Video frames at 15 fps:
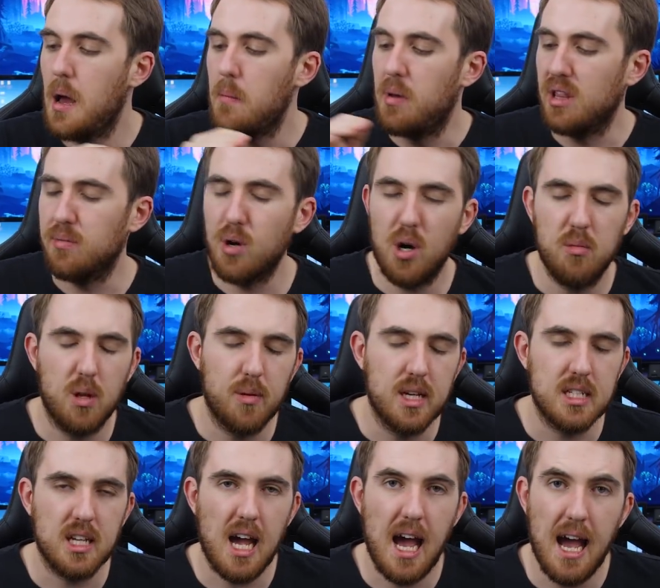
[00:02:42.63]
But the problem
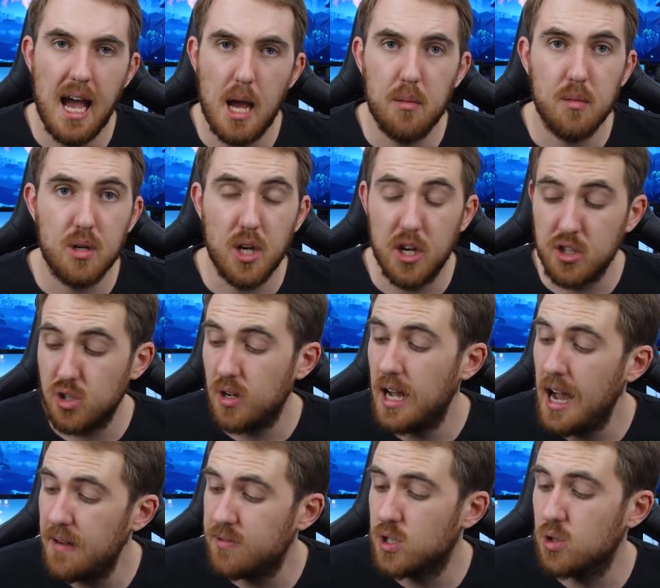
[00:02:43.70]
is I am going to
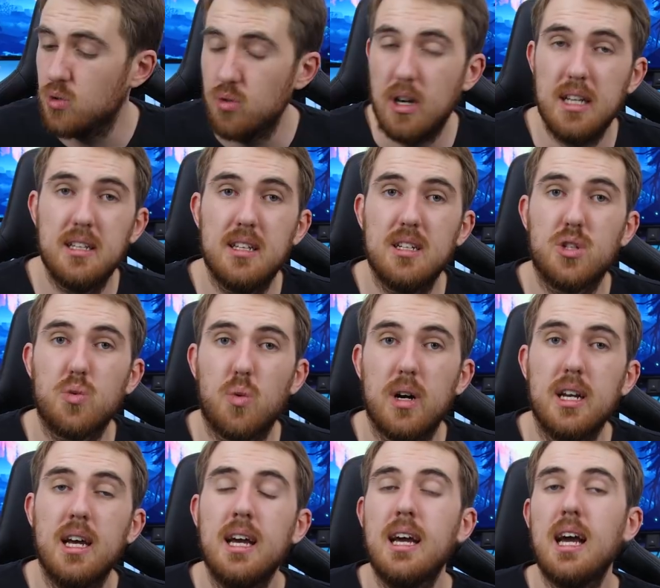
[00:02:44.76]
have to run this
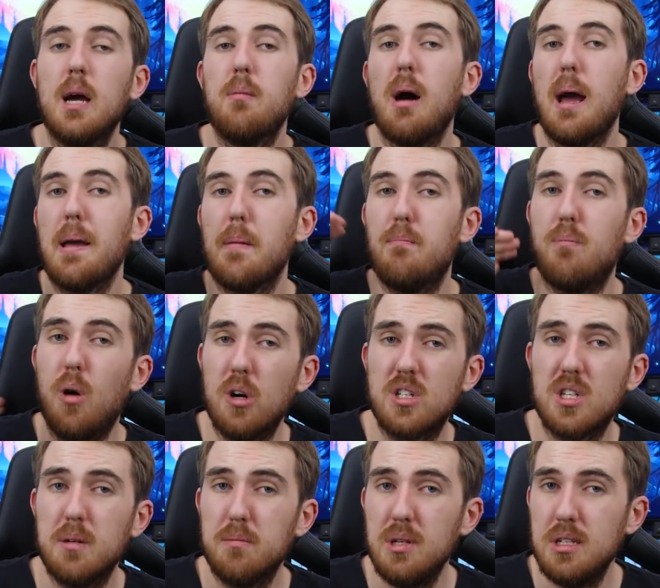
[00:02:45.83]
one in my
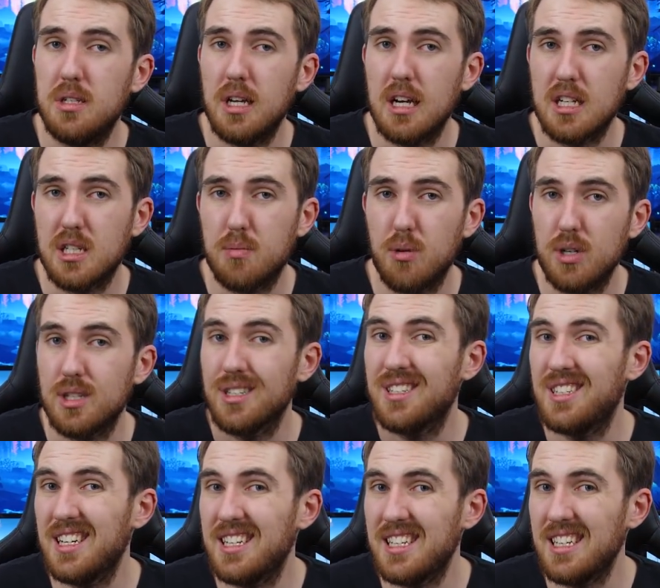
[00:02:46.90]
bottom PCI Express
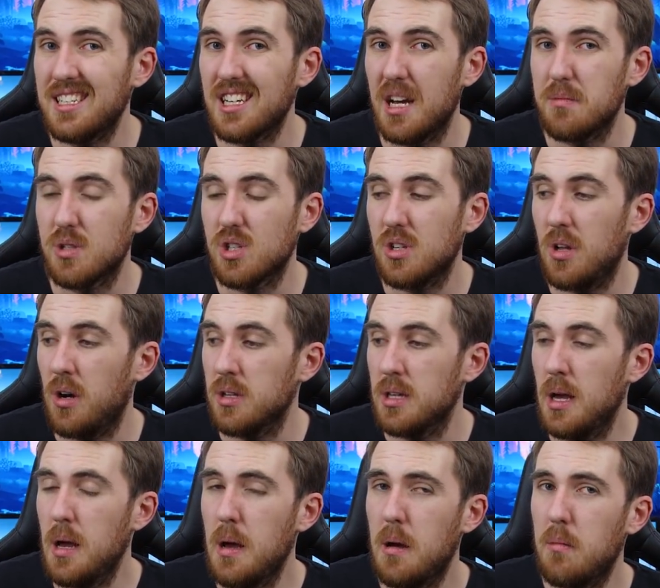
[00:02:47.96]
16 times slot
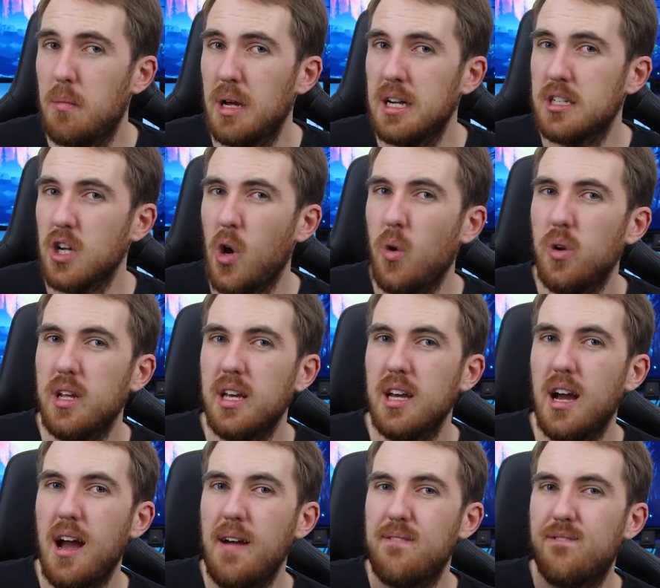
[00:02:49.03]
but it's only
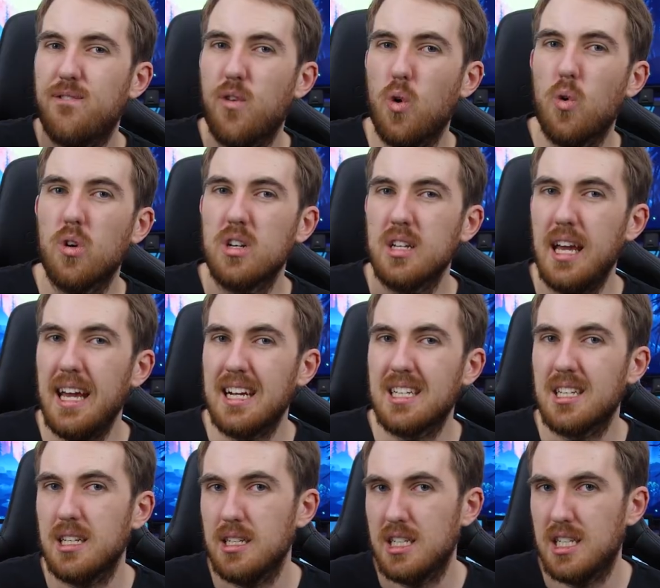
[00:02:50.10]
a
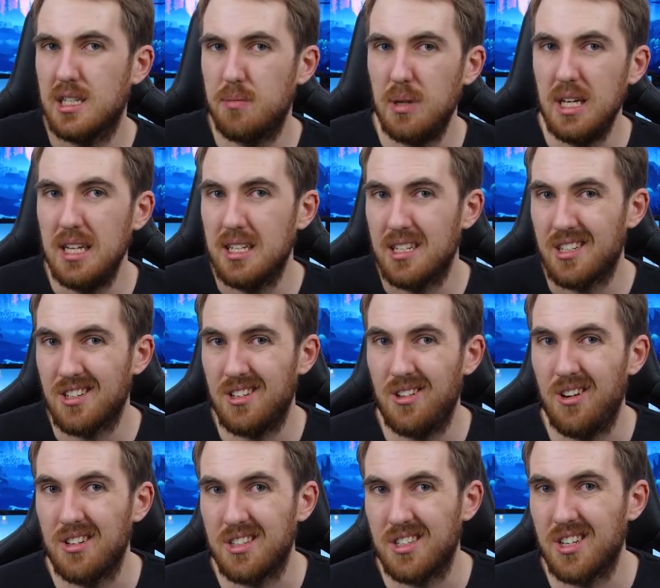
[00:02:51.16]
4x speed
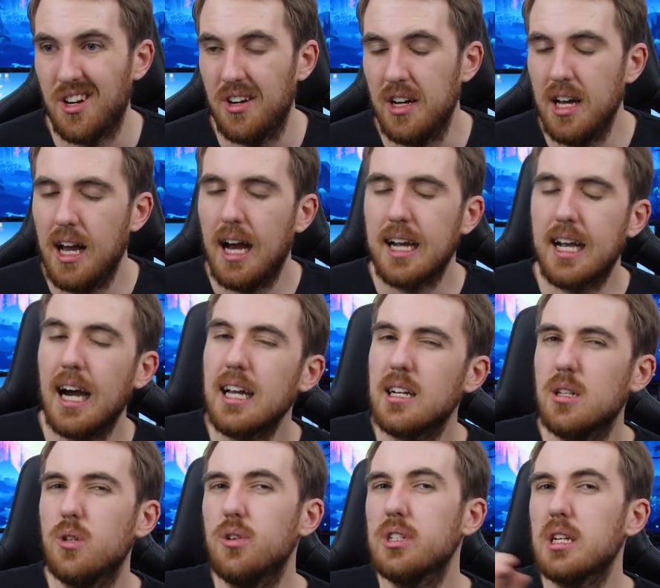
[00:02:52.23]
slot so kind
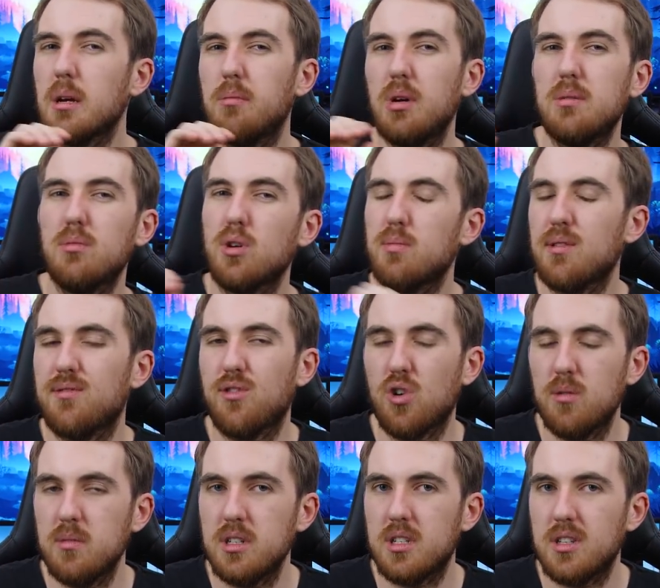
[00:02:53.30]
of losing a bit more
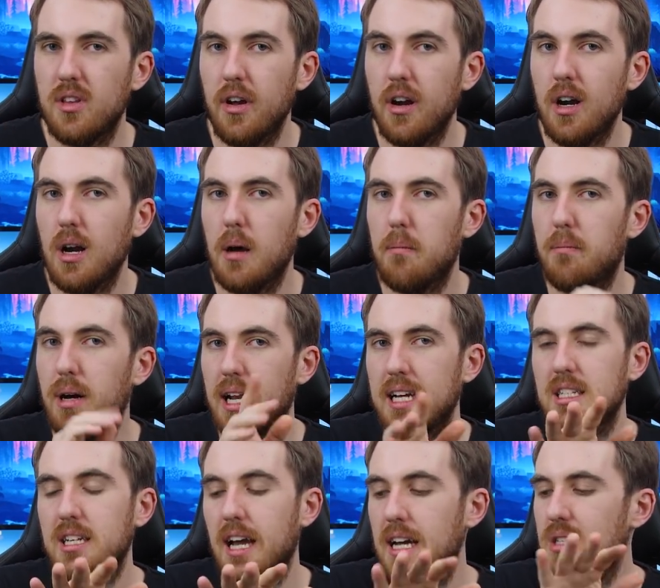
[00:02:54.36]
performance there but
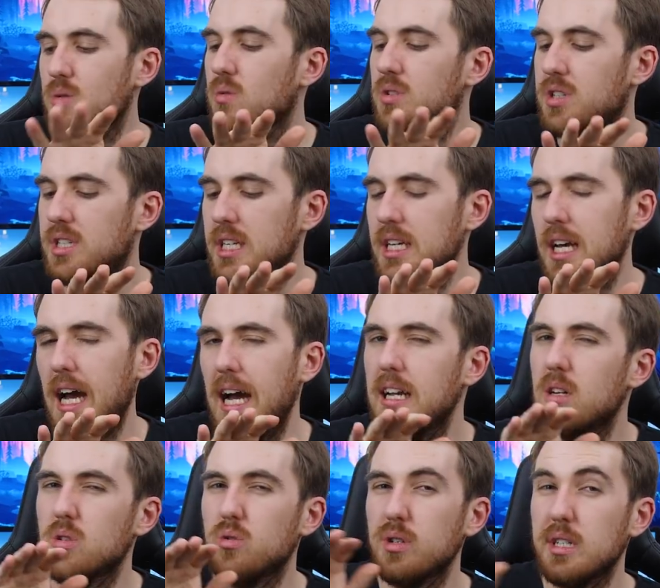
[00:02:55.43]
as you guys will see I
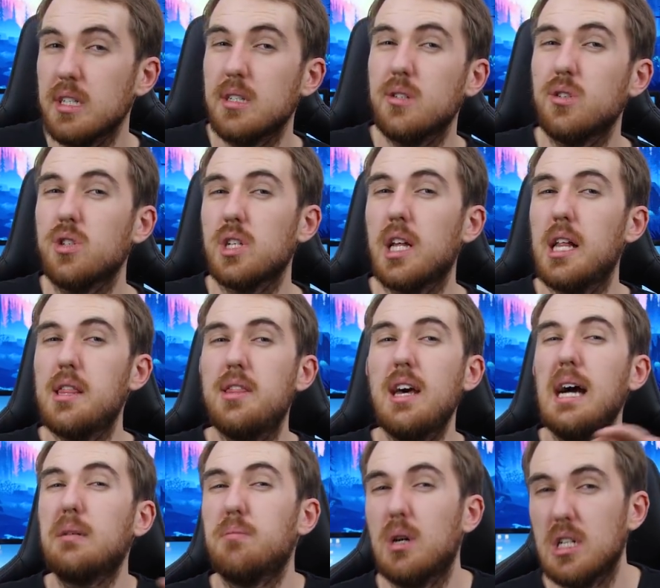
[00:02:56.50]
don't really lose uh,
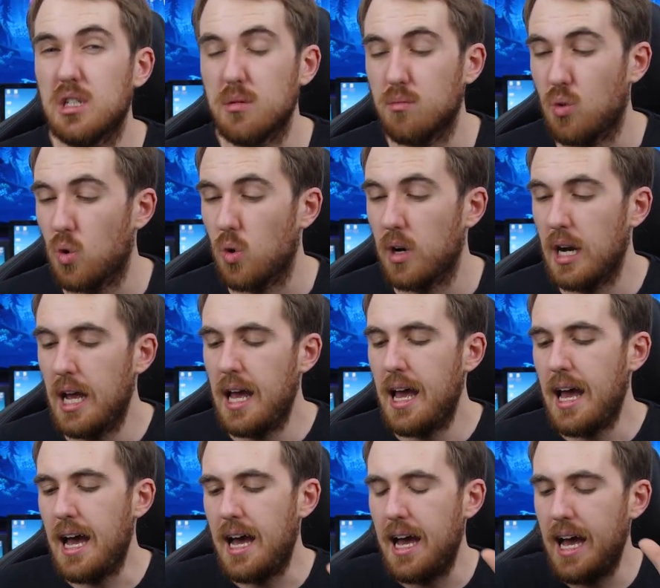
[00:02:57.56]
that much more
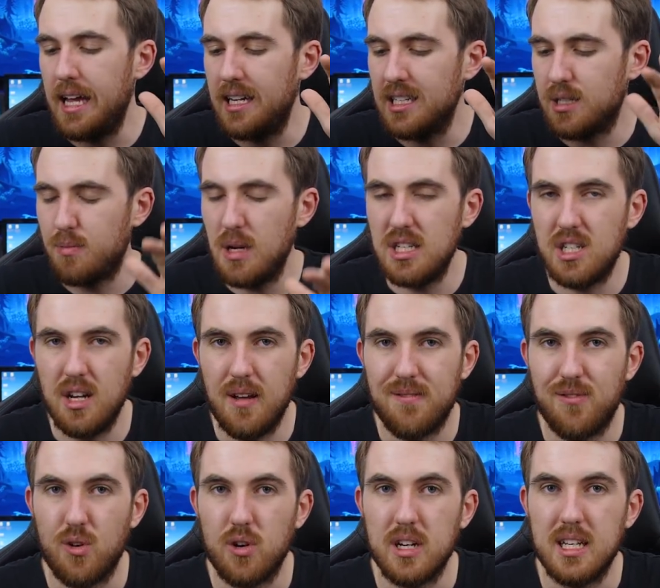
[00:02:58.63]
uh, and especially
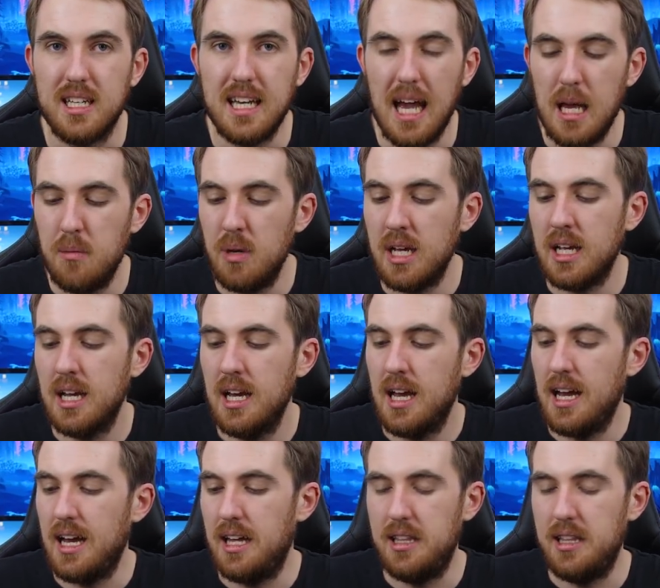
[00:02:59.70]
for gaming uh,